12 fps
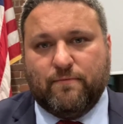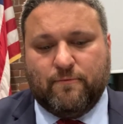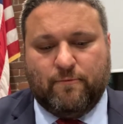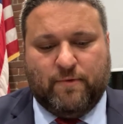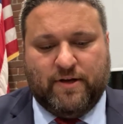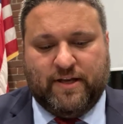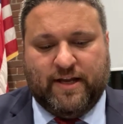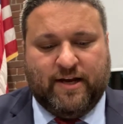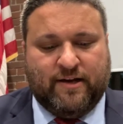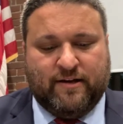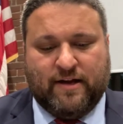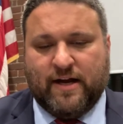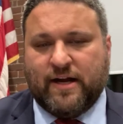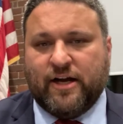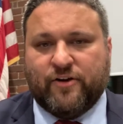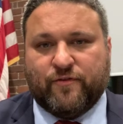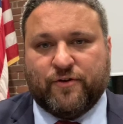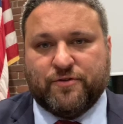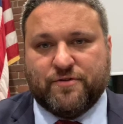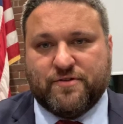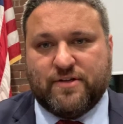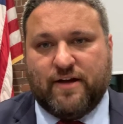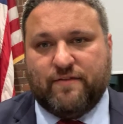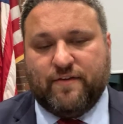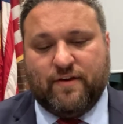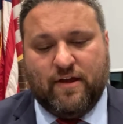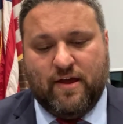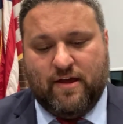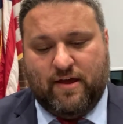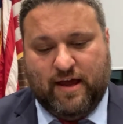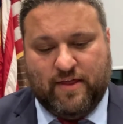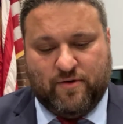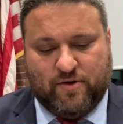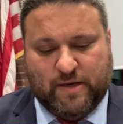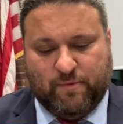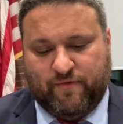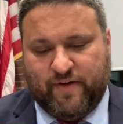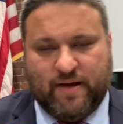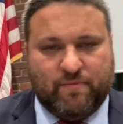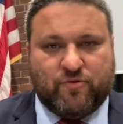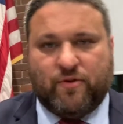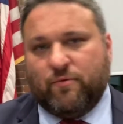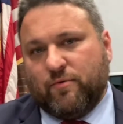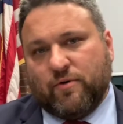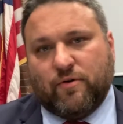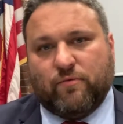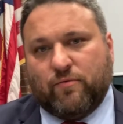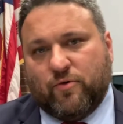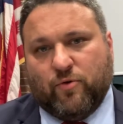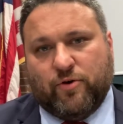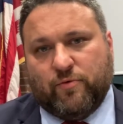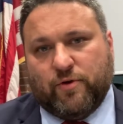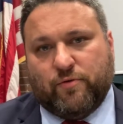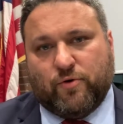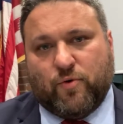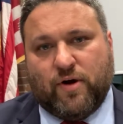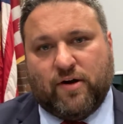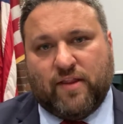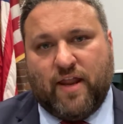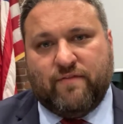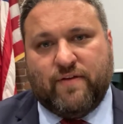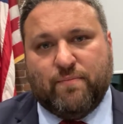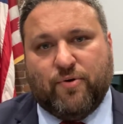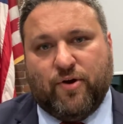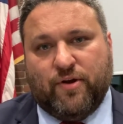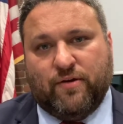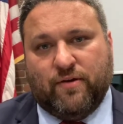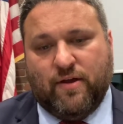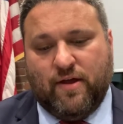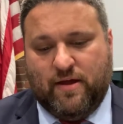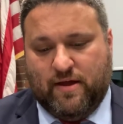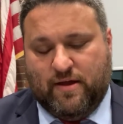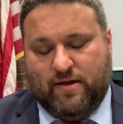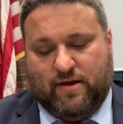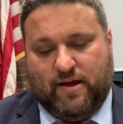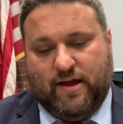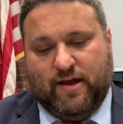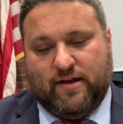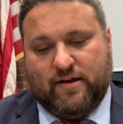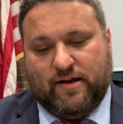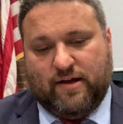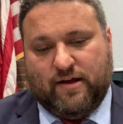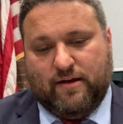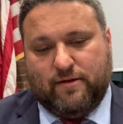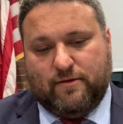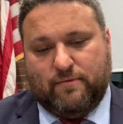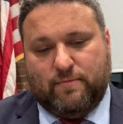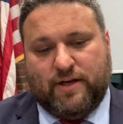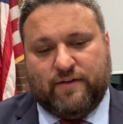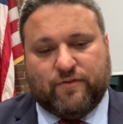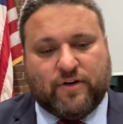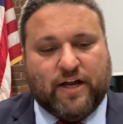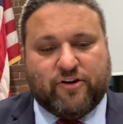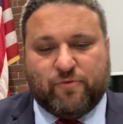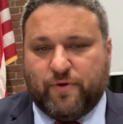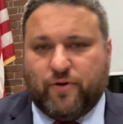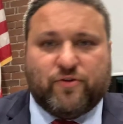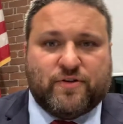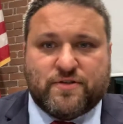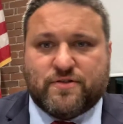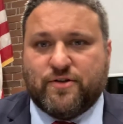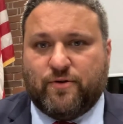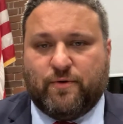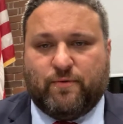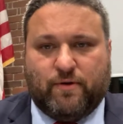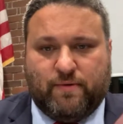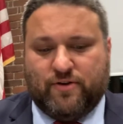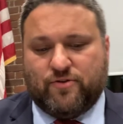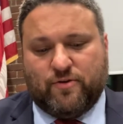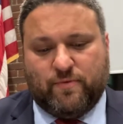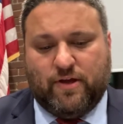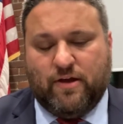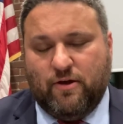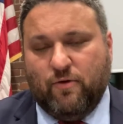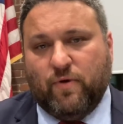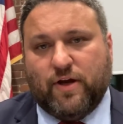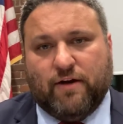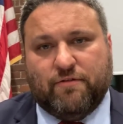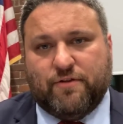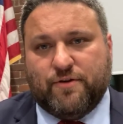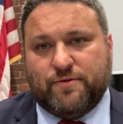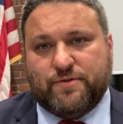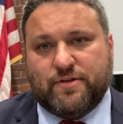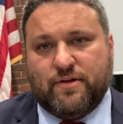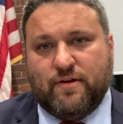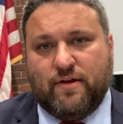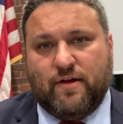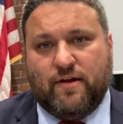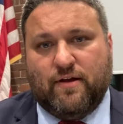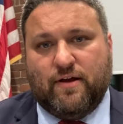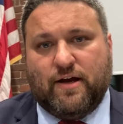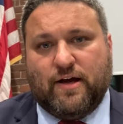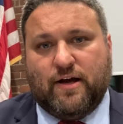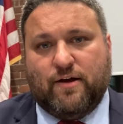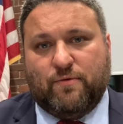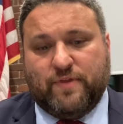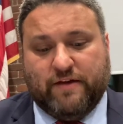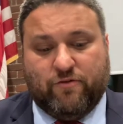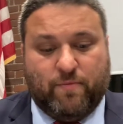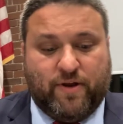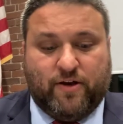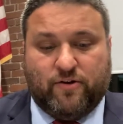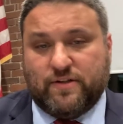mundane and non-controversial stuff, and there were a couple of items that were going to really require a lot of input and meaningful contributions. So we want to make sure that we covered those with everybody, or at